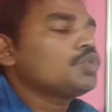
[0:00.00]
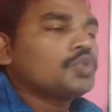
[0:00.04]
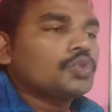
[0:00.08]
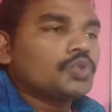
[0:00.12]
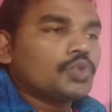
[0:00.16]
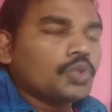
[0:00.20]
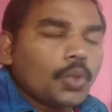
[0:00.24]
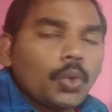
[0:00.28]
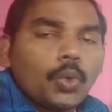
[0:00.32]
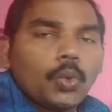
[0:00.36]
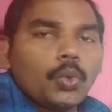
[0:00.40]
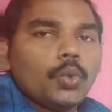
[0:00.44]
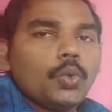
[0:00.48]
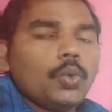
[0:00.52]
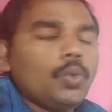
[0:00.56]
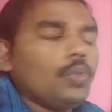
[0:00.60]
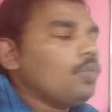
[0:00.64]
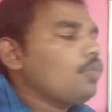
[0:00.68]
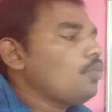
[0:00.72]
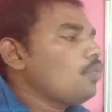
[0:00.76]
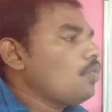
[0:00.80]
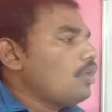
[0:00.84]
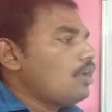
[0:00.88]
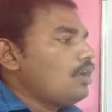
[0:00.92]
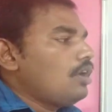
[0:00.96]
through
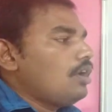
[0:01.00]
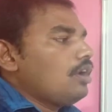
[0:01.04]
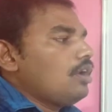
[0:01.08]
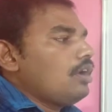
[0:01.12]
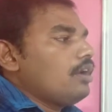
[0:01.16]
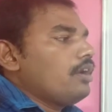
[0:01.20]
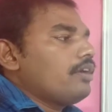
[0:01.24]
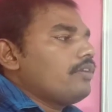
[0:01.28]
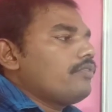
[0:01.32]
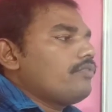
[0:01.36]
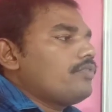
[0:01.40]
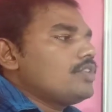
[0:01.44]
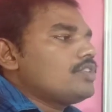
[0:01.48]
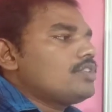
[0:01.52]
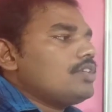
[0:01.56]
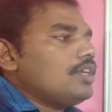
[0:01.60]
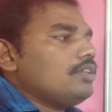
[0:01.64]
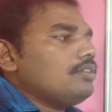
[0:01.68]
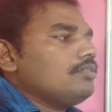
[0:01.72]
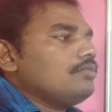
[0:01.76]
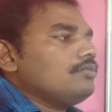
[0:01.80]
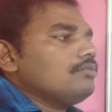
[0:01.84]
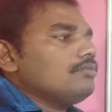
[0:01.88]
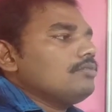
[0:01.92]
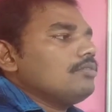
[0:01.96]

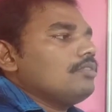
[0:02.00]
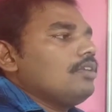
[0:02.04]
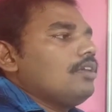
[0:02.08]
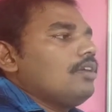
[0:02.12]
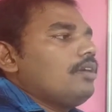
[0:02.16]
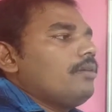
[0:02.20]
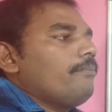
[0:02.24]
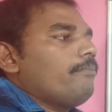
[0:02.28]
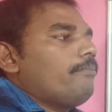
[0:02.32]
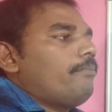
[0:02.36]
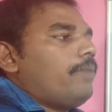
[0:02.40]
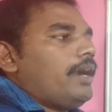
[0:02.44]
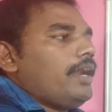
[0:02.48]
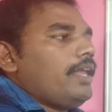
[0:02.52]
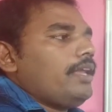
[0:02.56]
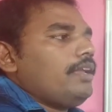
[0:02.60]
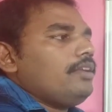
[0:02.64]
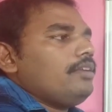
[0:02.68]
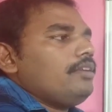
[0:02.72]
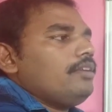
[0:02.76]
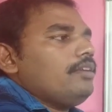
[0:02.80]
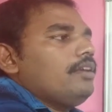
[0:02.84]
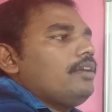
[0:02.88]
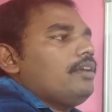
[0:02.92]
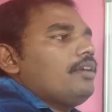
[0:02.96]
fission,
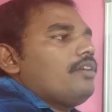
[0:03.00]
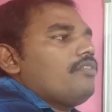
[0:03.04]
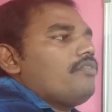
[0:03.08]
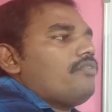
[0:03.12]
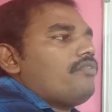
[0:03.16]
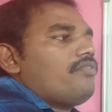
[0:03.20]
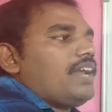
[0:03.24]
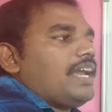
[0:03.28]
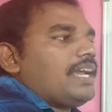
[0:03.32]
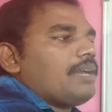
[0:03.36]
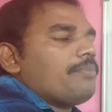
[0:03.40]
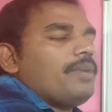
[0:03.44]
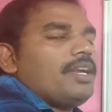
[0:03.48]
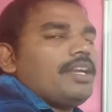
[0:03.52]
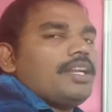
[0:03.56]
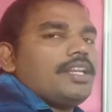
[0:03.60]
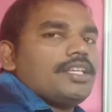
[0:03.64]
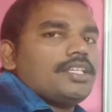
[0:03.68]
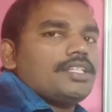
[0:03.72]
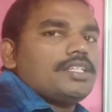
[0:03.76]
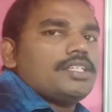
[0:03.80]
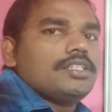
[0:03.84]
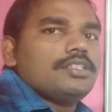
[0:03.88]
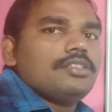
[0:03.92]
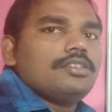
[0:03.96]
budding,
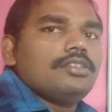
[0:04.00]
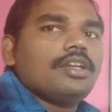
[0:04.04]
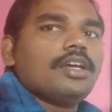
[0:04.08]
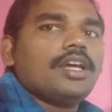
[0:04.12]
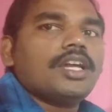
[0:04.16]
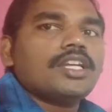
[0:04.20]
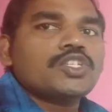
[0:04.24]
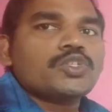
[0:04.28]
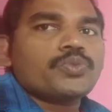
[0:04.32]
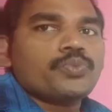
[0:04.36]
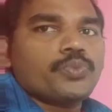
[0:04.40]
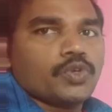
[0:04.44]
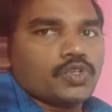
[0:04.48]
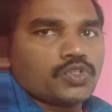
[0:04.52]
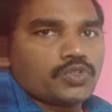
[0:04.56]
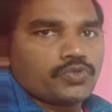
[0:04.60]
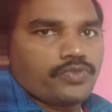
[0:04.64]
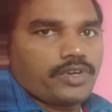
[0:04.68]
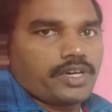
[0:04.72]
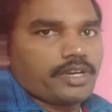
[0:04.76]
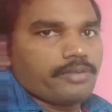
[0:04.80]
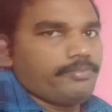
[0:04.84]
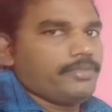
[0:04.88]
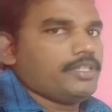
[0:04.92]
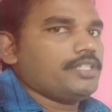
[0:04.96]
fragmentation, and spores
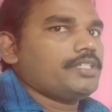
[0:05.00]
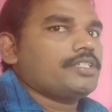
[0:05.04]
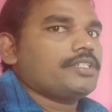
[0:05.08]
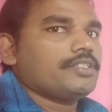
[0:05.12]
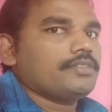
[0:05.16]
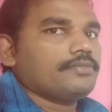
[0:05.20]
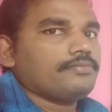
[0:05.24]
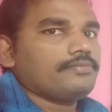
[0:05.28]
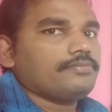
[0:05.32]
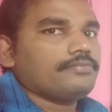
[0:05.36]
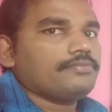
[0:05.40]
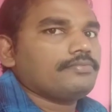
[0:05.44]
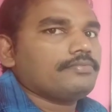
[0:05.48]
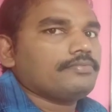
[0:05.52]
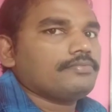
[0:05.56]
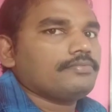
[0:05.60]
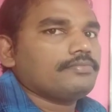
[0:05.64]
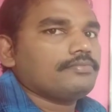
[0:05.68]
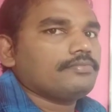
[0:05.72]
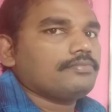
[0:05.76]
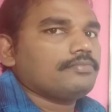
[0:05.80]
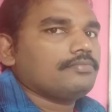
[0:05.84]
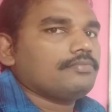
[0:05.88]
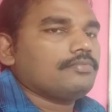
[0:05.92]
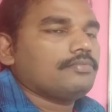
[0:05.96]
formation.
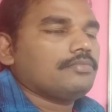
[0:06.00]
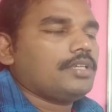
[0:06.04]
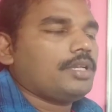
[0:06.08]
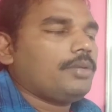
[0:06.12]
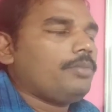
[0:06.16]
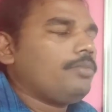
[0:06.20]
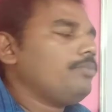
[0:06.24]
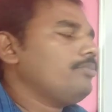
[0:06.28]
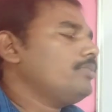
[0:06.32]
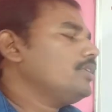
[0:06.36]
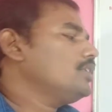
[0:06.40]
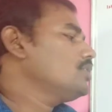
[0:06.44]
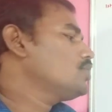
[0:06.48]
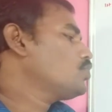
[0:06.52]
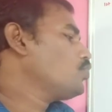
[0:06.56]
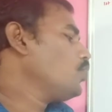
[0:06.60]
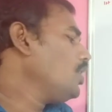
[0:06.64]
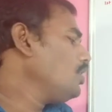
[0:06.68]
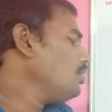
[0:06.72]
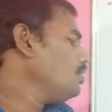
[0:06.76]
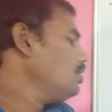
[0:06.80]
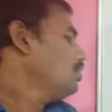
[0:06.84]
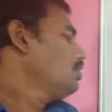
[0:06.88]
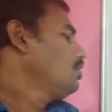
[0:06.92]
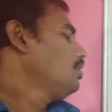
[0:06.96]
Remember this
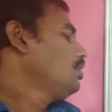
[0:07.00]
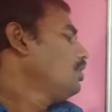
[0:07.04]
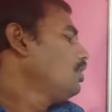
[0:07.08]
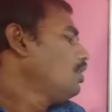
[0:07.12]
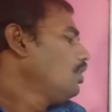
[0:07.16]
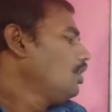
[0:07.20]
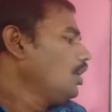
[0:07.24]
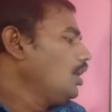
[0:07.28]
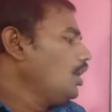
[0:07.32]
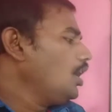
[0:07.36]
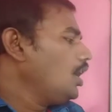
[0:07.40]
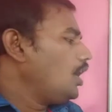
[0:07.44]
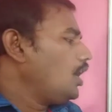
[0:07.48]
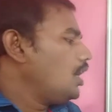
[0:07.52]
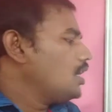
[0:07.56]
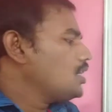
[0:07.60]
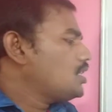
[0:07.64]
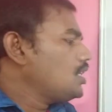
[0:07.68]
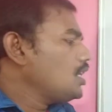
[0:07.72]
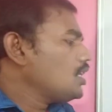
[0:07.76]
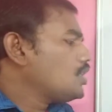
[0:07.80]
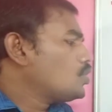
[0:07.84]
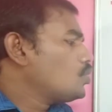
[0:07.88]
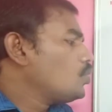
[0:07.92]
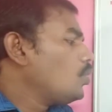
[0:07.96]
one?
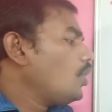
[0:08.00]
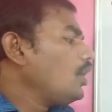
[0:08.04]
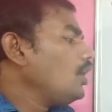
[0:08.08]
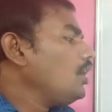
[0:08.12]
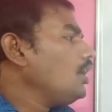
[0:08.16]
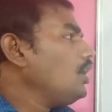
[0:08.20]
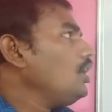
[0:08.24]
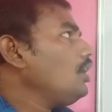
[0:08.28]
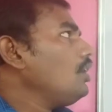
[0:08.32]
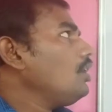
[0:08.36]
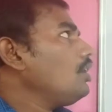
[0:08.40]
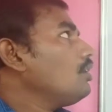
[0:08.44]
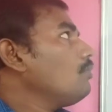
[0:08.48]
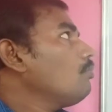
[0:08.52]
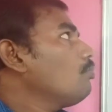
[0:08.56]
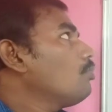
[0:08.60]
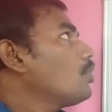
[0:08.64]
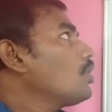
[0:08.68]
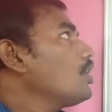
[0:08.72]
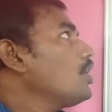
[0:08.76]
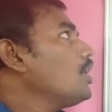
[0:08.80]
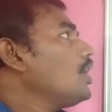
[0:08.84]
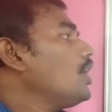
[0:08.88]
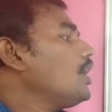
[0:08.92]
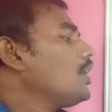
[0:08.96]
Asexually,
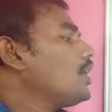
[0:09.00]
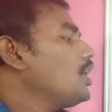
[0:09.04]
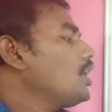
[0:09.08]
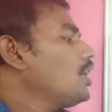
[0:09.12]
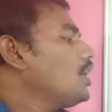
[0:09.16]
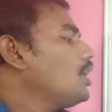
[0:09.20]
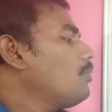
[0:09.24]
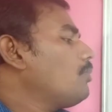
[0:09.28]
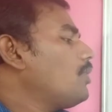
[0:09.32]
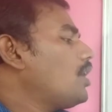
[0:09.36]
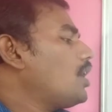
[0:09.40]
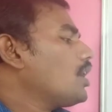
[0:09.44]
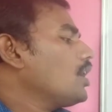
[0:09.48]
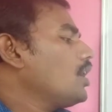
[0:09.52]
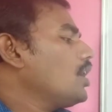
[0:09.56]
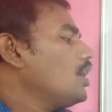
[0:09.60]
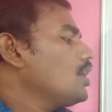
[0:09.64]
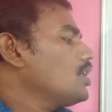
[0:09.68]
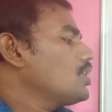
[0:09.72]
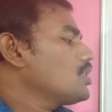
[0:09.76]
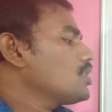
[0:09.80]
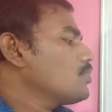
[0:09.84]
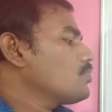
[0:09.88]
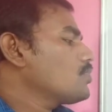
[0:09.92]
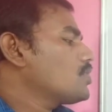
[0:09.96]
Monera kingdom
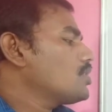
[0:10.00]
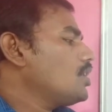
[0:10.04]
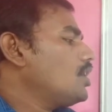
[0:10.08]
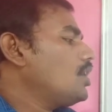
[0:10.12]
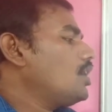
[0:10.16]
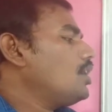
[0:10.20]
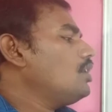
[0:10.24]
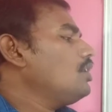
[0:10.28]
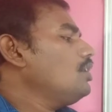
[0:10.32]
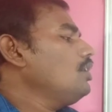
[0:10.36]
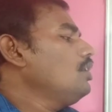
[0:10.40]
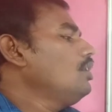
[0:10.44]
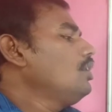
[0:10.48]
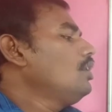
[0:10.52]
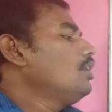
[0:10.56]
organisms are